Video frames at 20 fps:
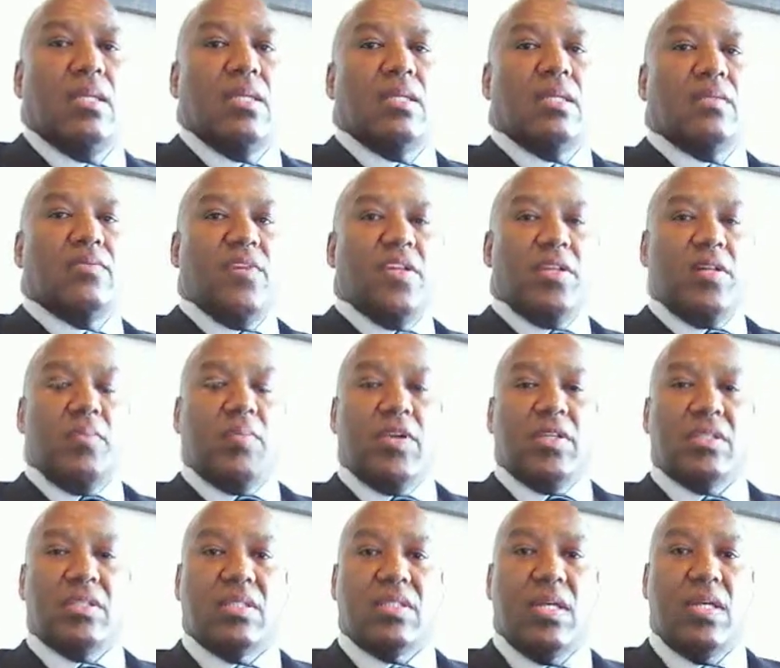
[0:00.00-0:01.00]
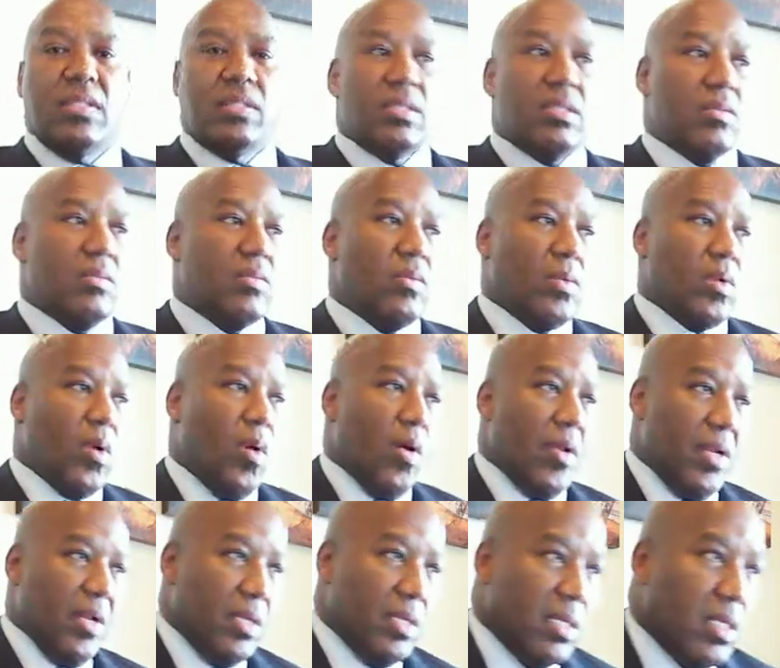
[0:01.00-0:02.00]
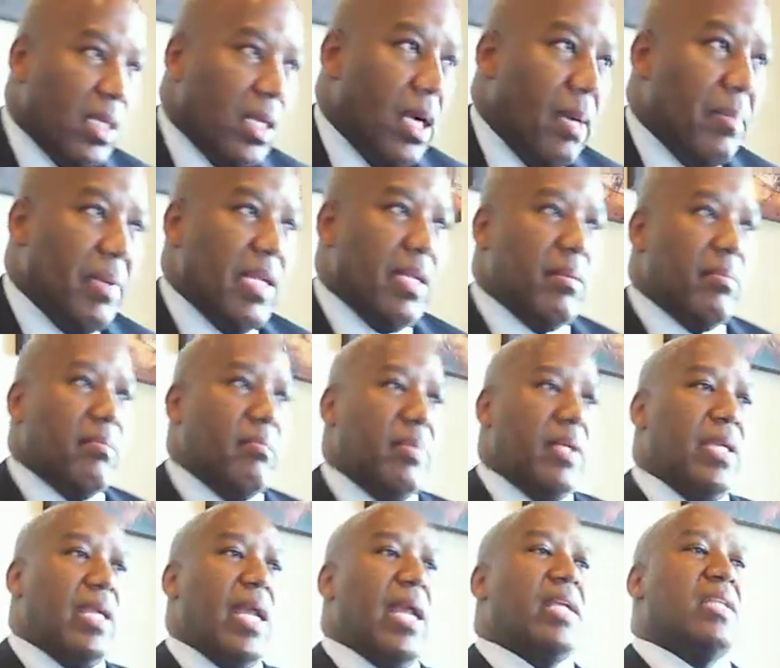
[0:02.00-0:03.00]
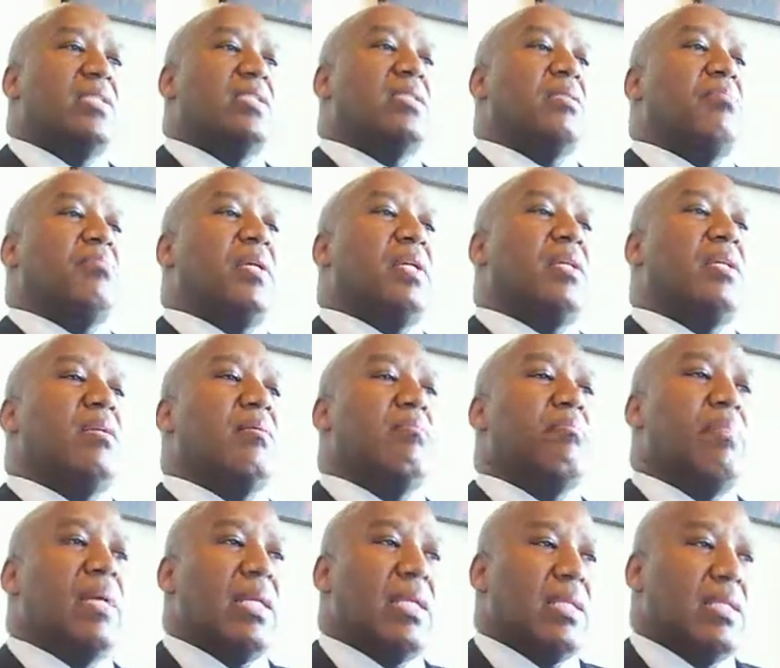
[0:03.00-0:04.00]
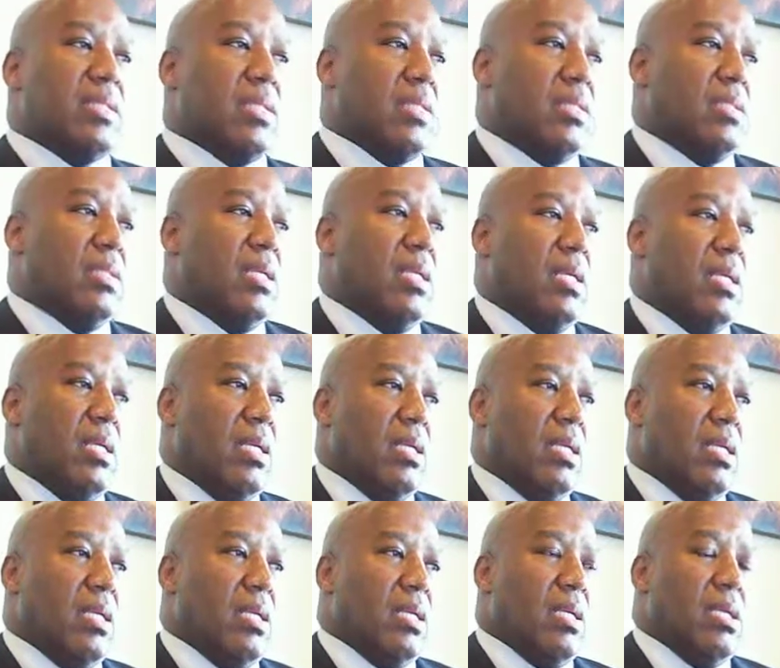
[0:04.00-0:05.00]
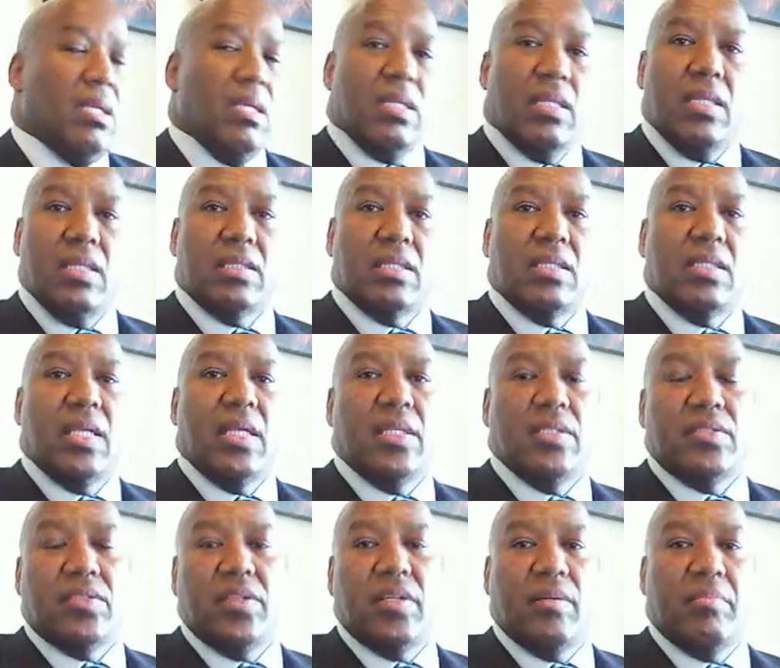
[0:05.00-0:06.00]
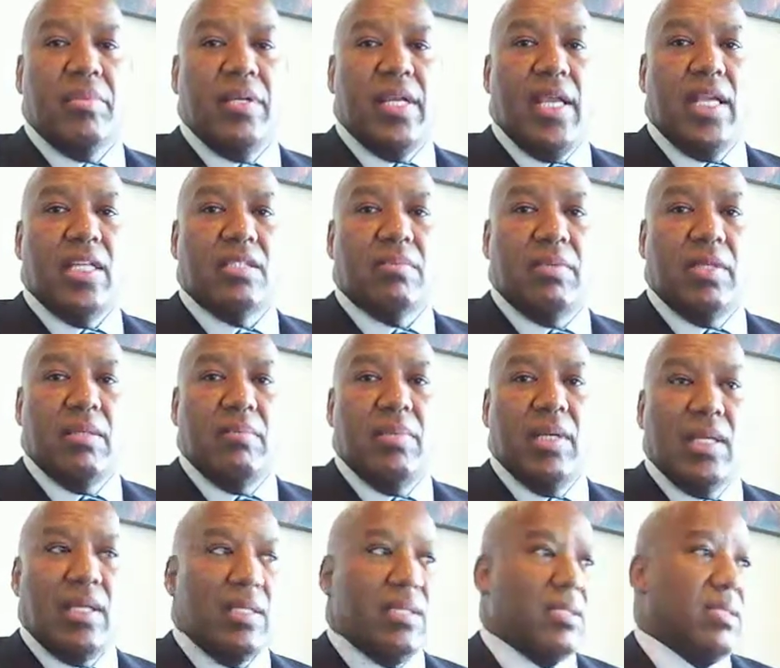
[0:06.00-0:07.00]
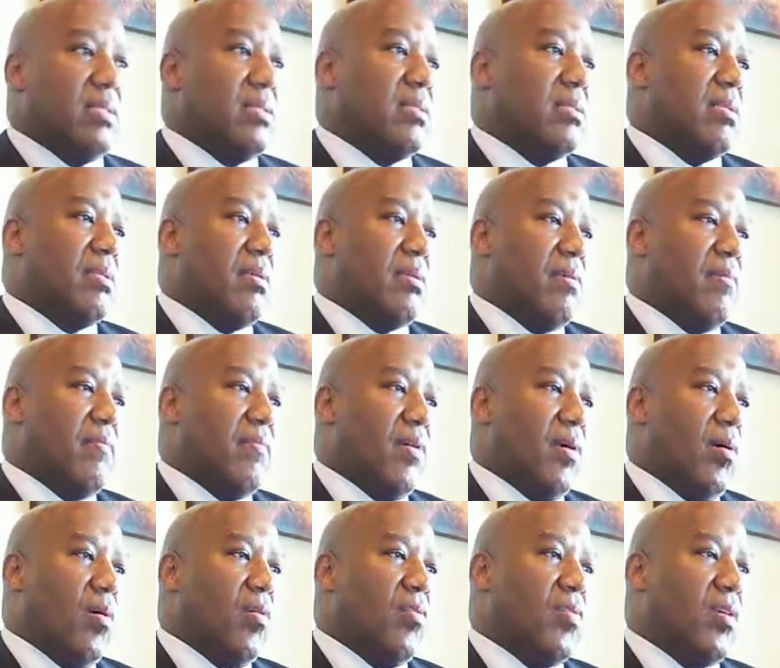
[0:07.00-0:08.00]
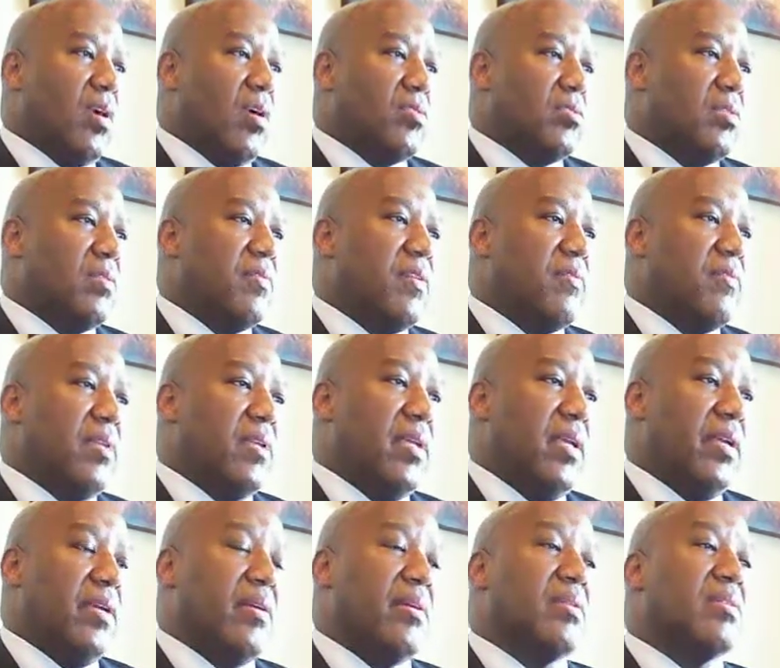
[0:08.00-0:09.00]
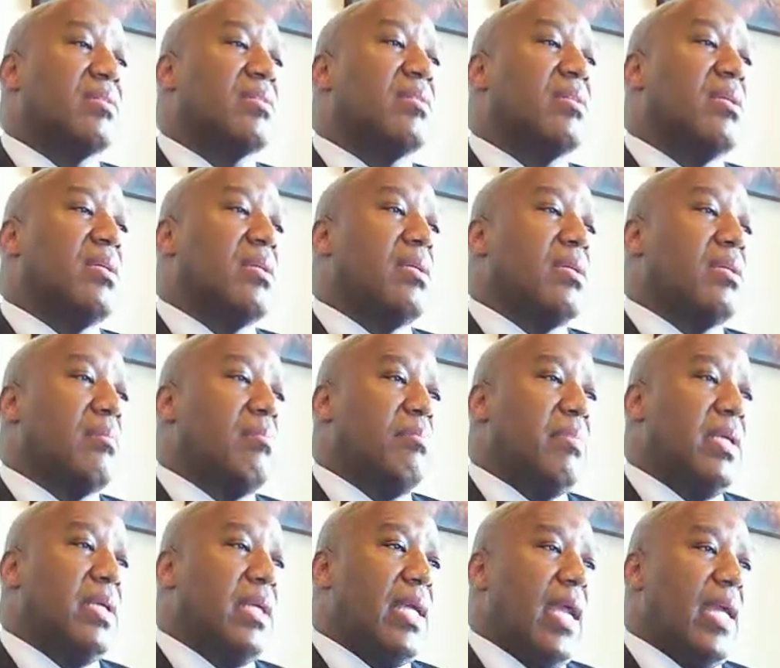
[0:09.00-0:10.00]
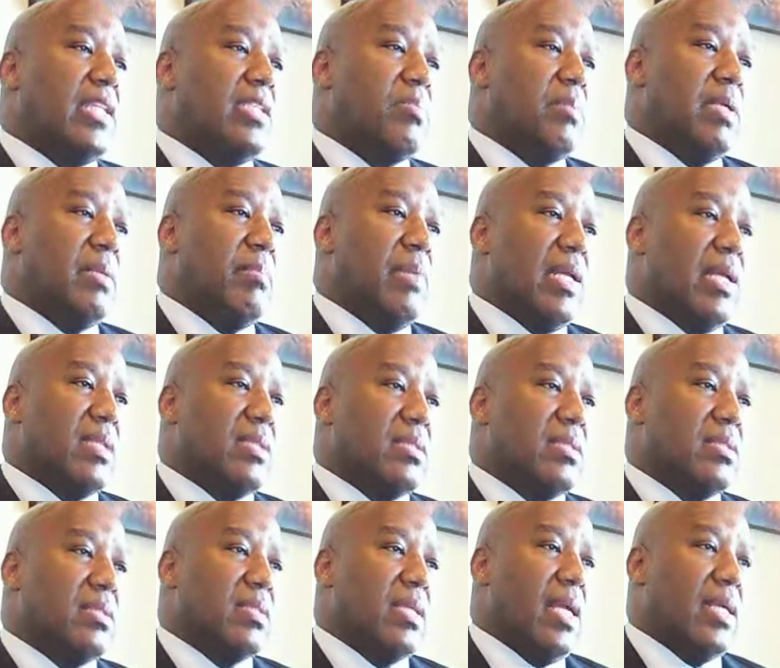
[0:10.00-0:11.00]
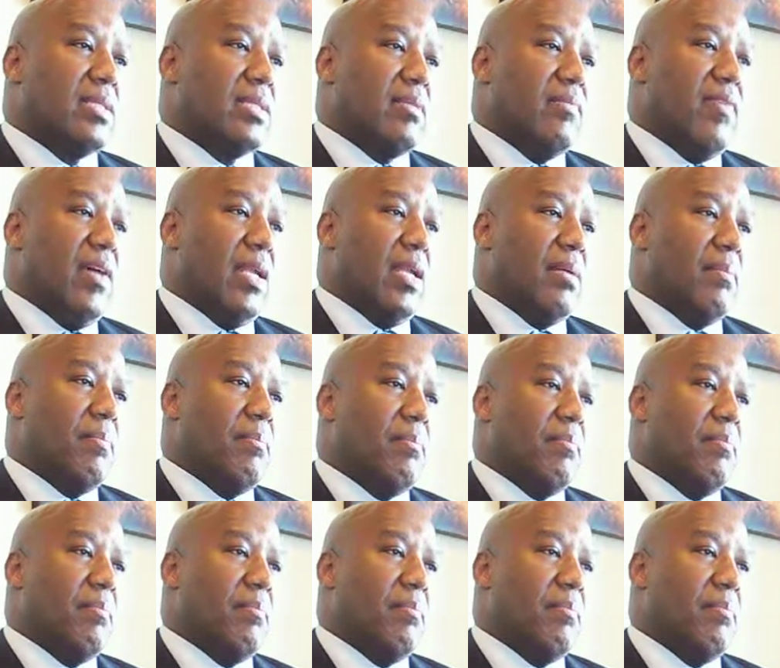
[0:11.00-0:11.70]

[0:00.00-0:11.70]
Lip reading: video presentation regarding the company BHP Billiton. This is the history of BHP Billiton. For over 150 years, BHP Billiton has developed